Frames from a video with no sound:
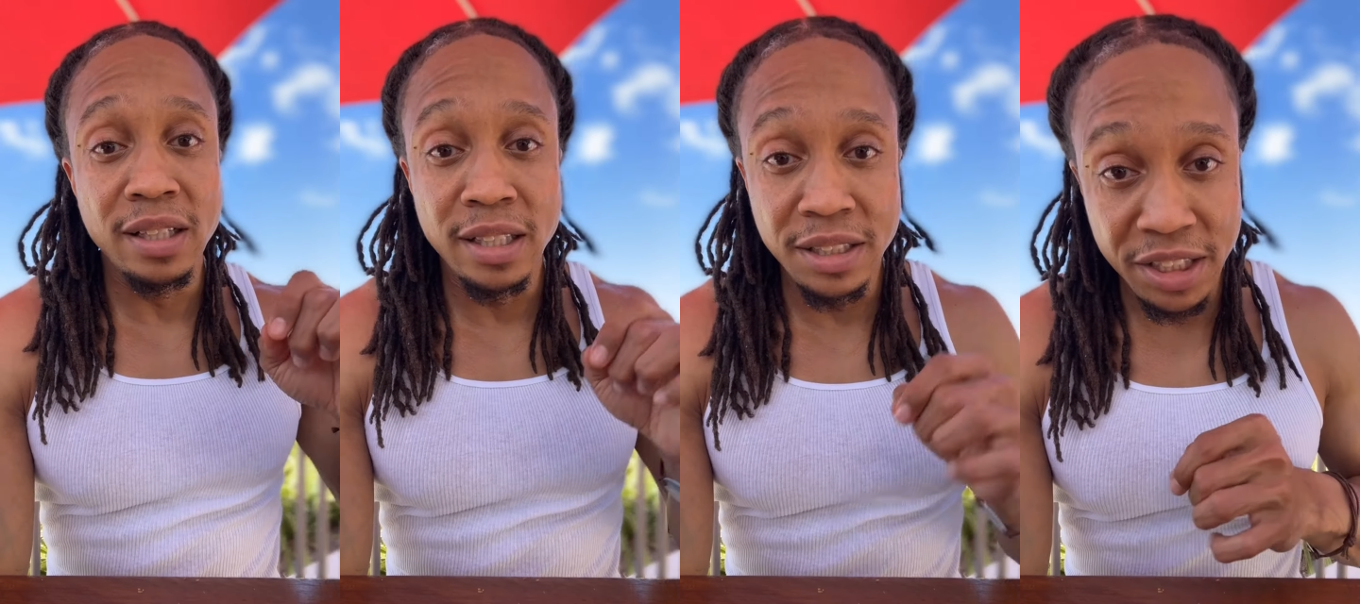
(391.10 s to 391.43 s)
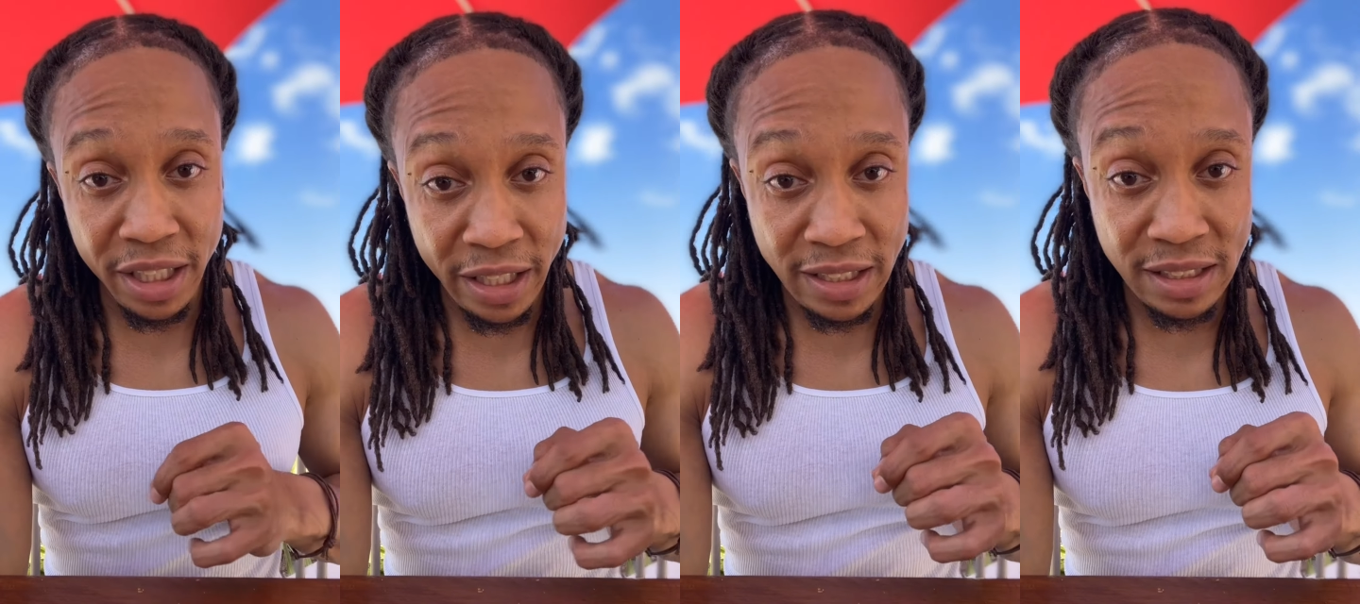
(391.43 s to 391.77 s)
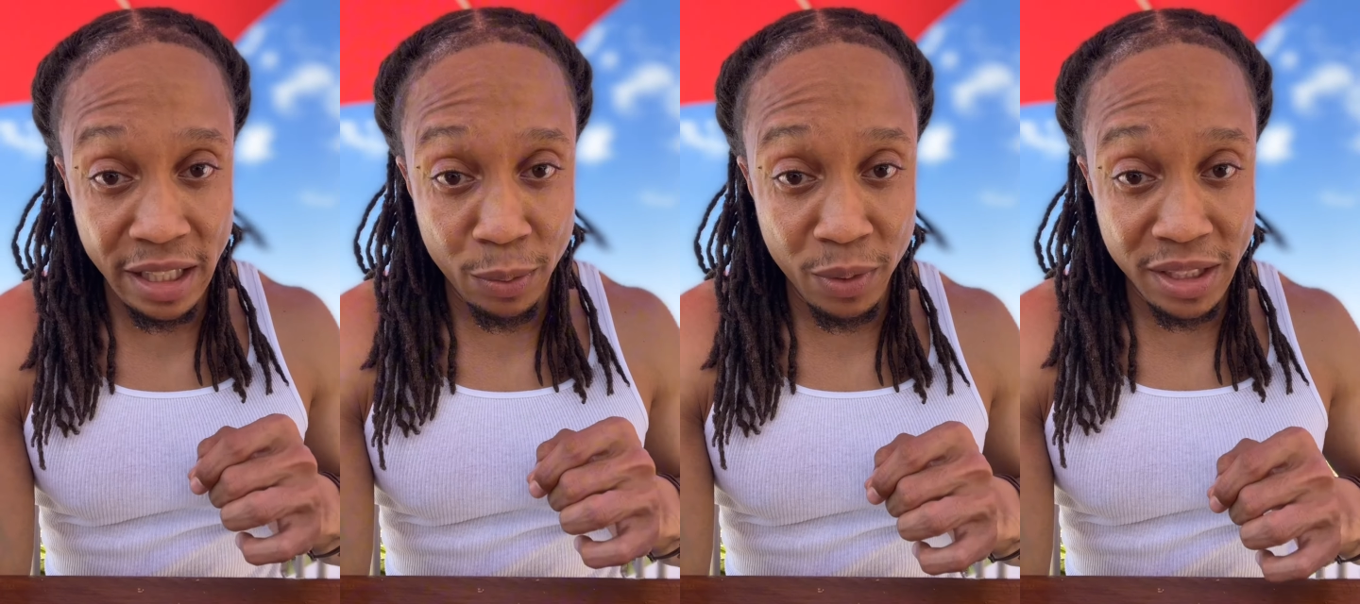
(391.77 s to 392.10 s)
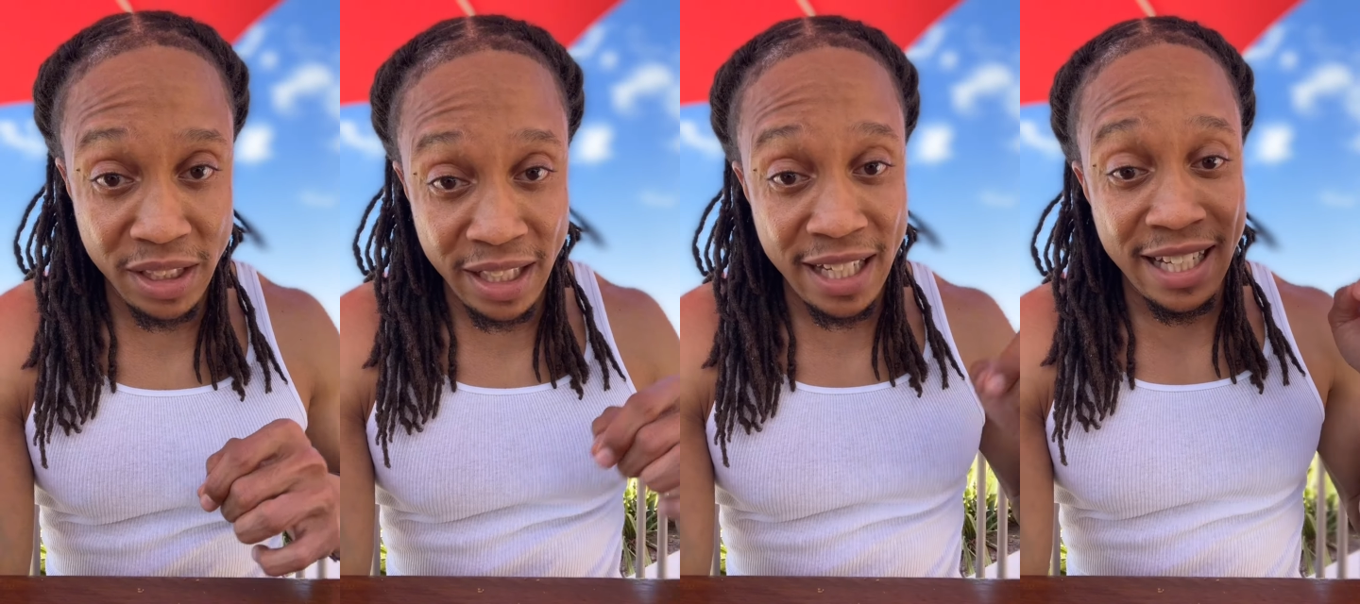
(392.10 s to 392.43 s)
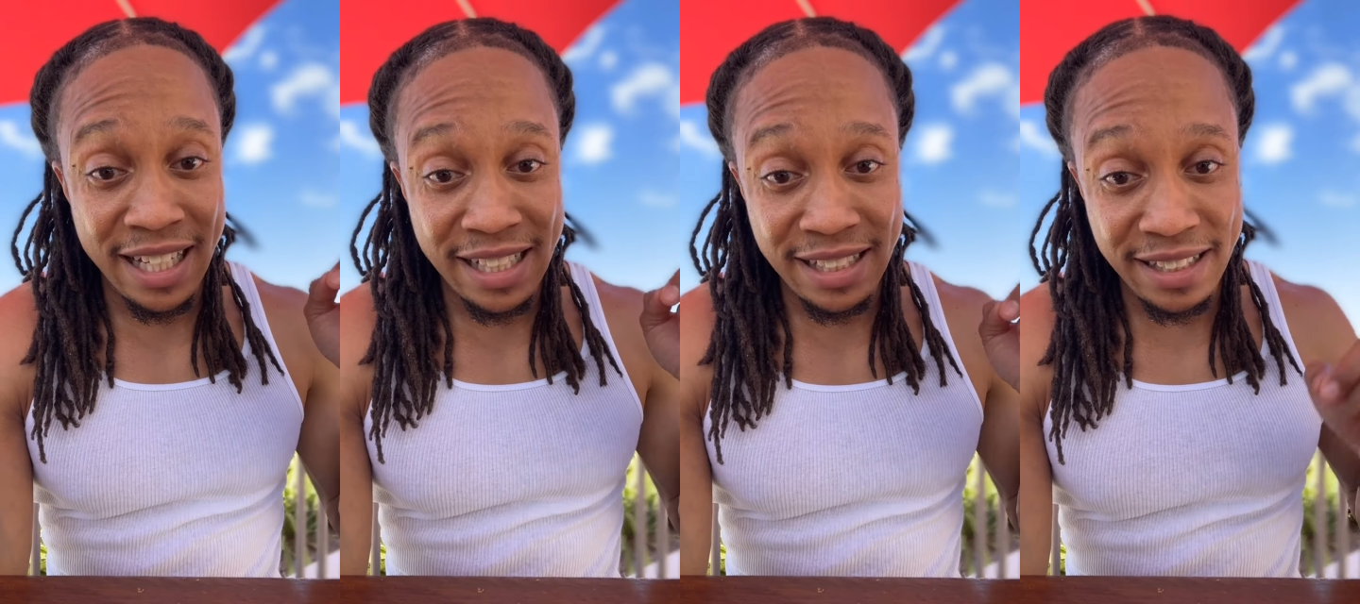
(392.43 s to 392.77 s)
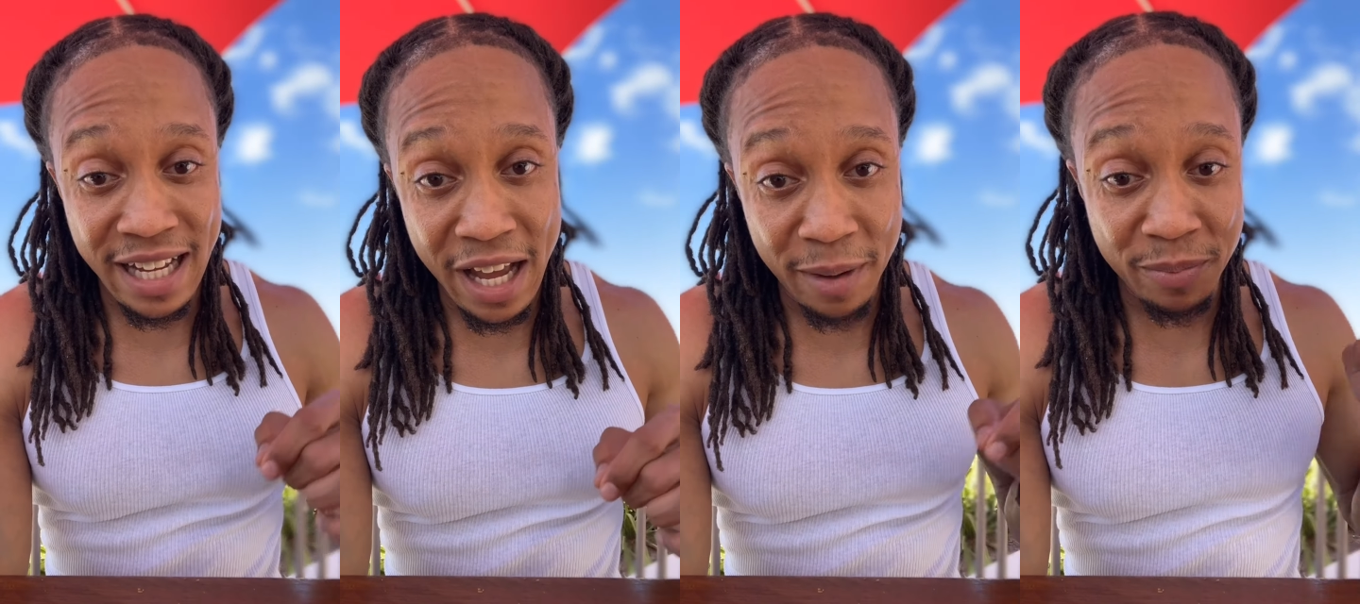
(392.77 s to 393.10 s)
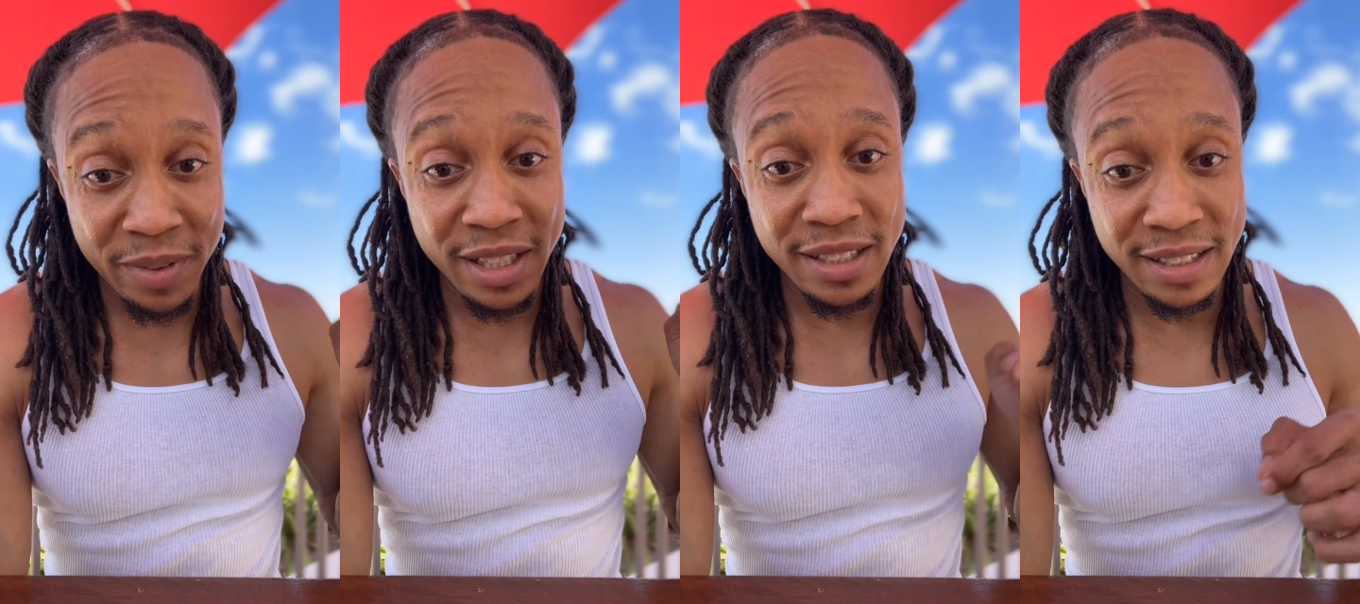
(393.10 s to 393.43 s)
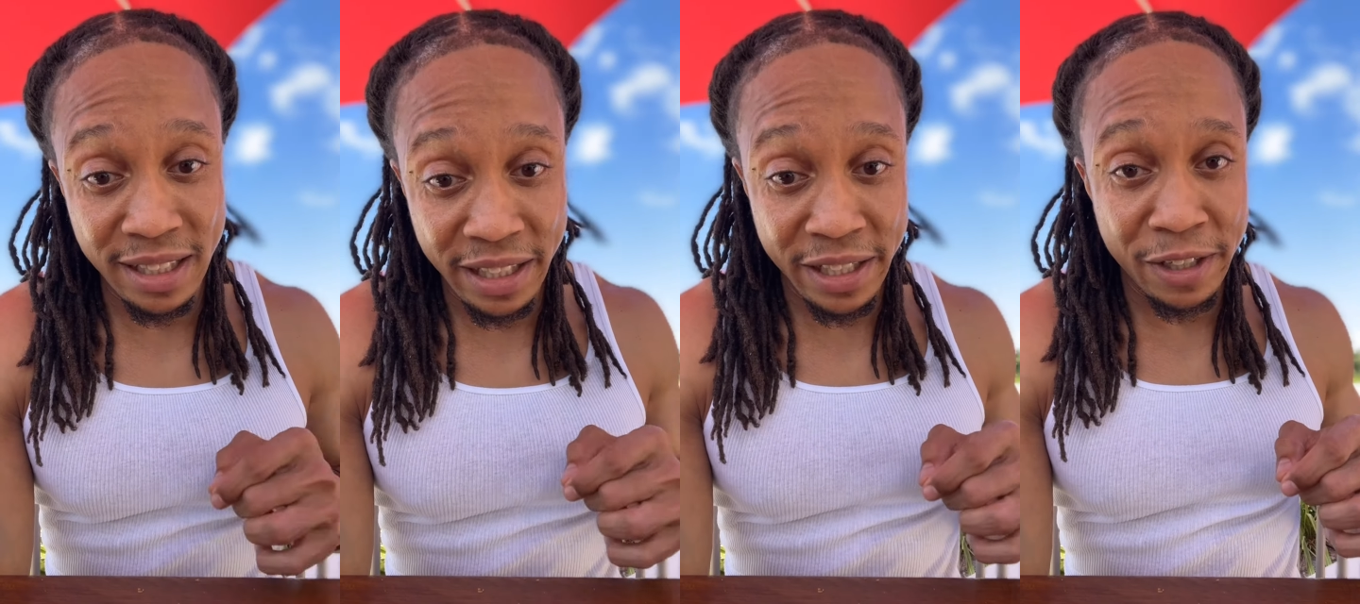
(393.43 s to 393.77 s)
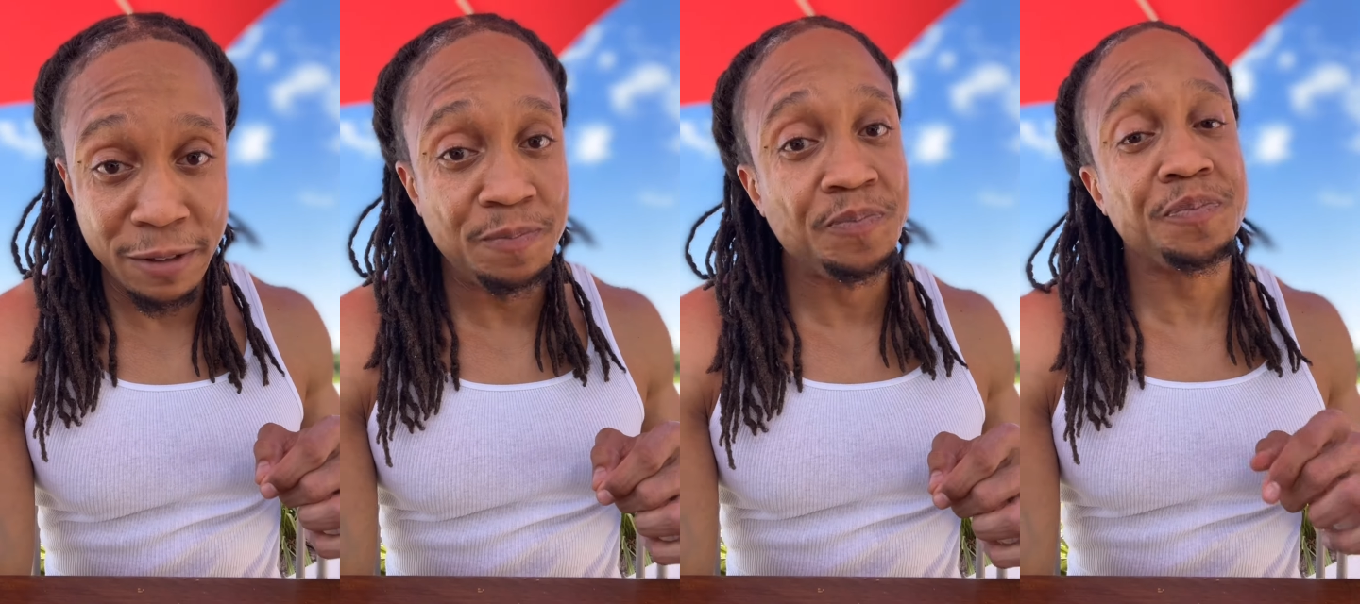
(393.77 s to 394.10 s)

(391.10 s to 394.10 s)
The chicken sandwich, top tier.